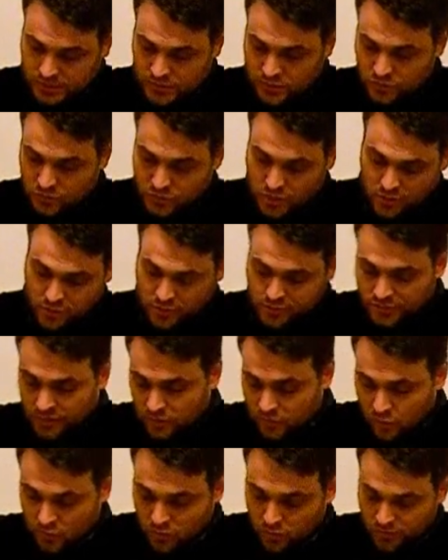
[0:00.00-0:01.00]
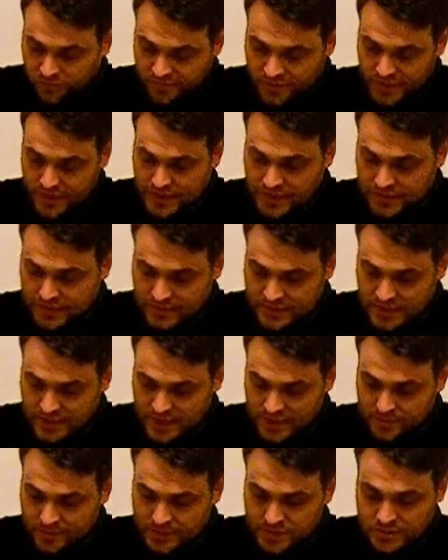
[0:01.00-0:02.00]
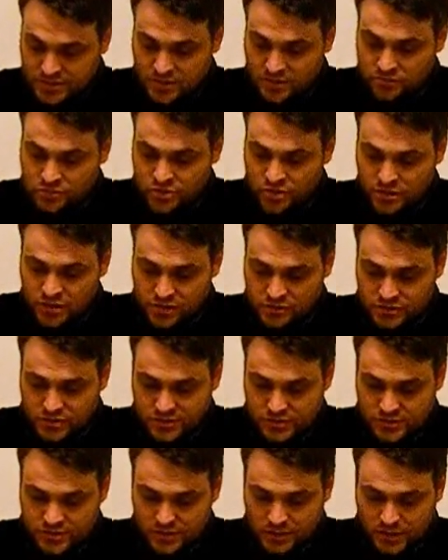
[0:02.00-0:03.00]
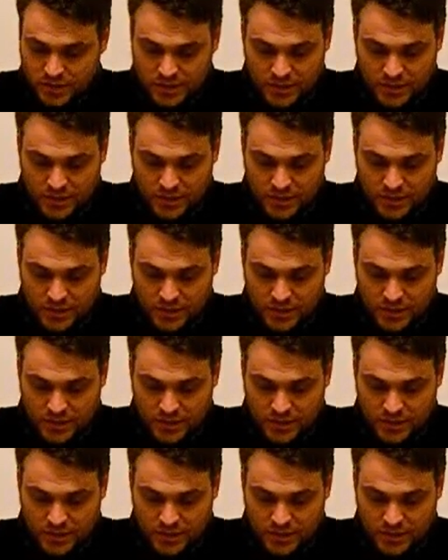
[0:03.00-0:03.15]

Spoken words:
who goeth a warfare any time at his own charges.